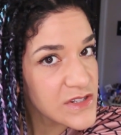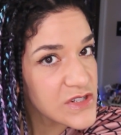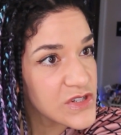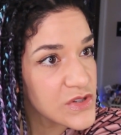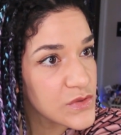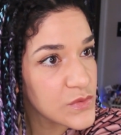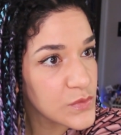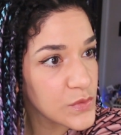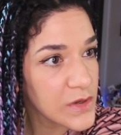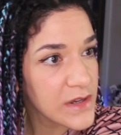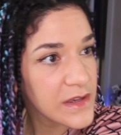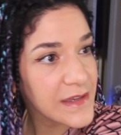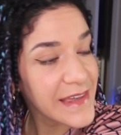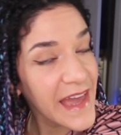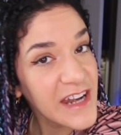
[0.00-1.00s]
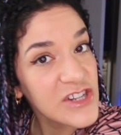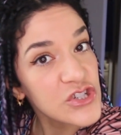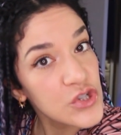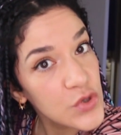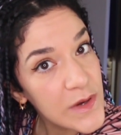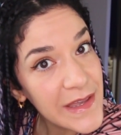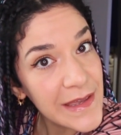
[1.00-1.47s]
to get a
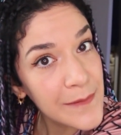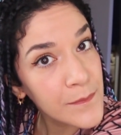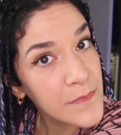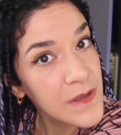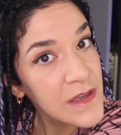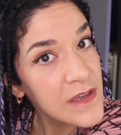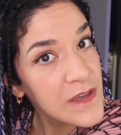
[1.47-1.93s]
trim